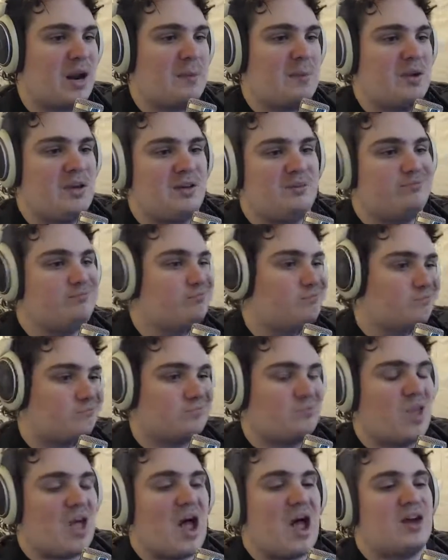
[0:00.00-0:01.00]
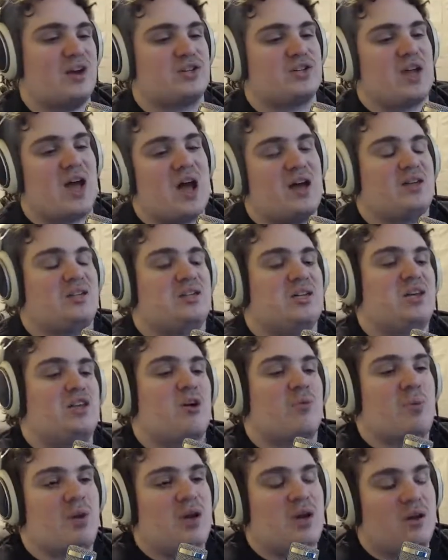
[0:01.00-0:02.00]
I mean, I see
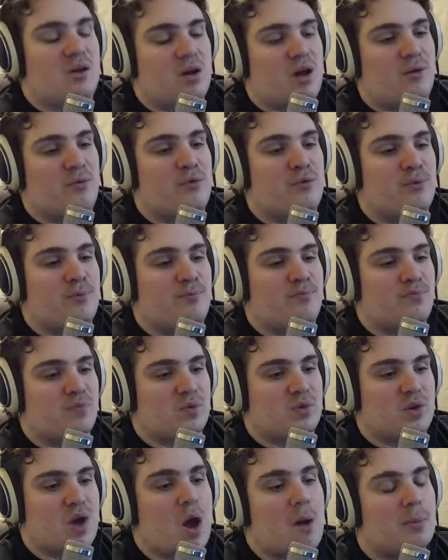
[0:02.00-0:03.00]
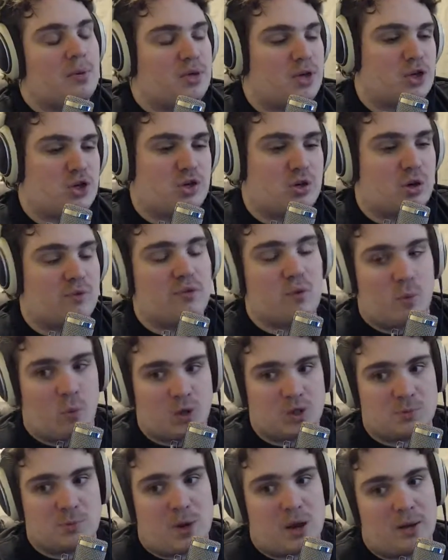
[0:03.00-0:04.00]
there being enough competition here for
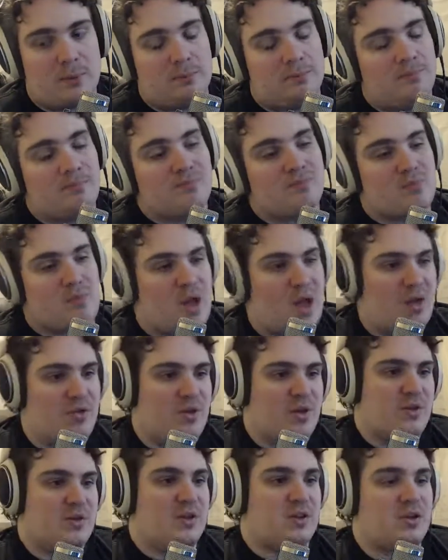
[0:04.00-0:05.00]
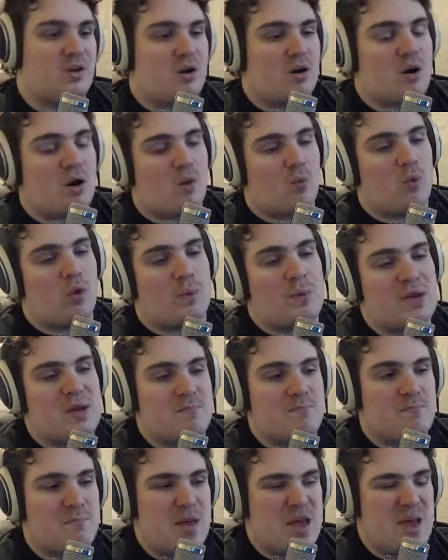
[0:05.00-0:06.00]
one spot. I think that there will be
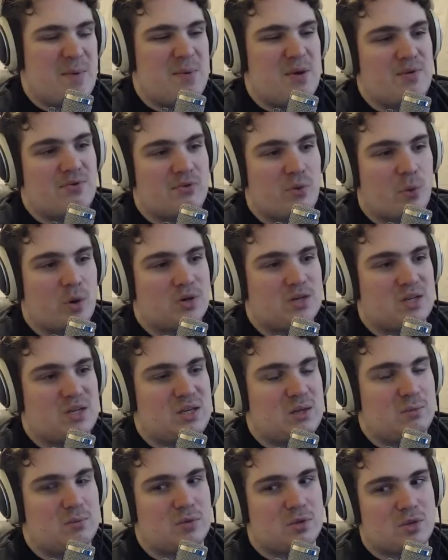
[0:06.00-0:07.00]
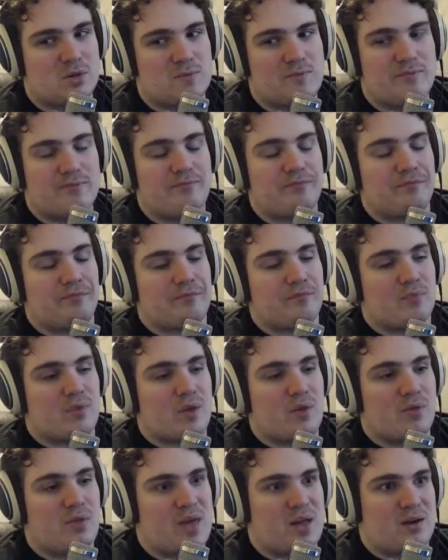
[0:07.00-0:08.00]
maybe 4 teams
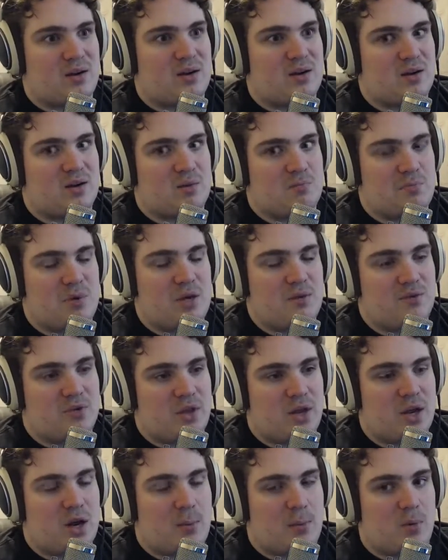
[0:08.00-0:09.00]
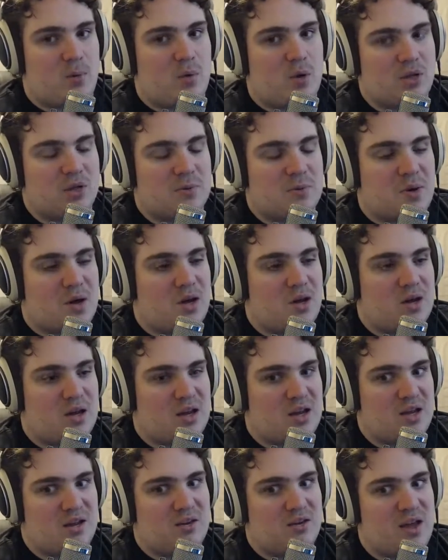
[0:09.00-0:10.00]
that can compete for that number 1 spot,
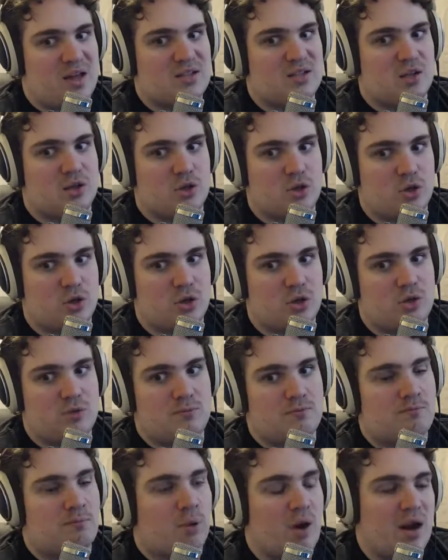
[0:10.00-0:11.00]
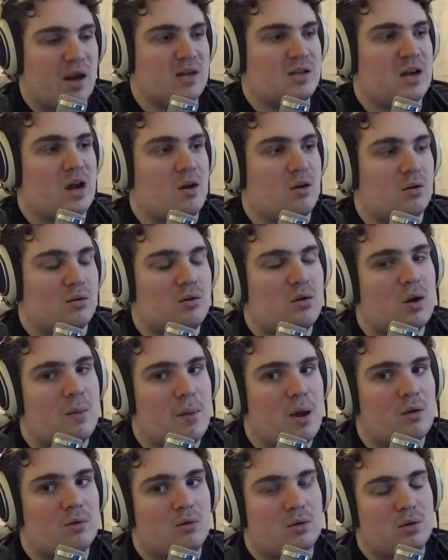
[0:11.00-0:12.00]
and that's a good breakdown
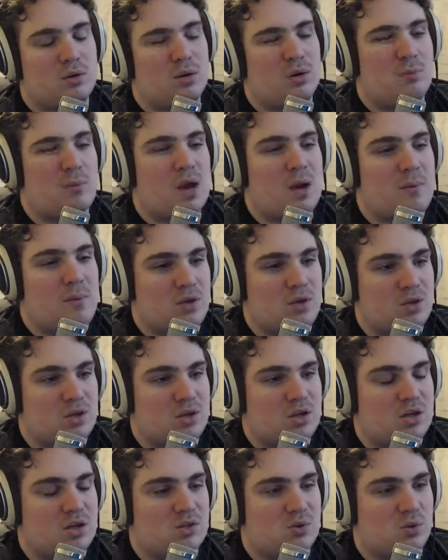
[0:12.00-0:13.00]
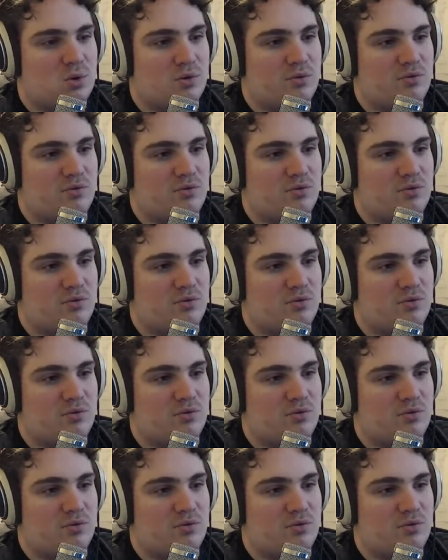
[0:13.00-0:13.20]
amount, in my opinion, is sort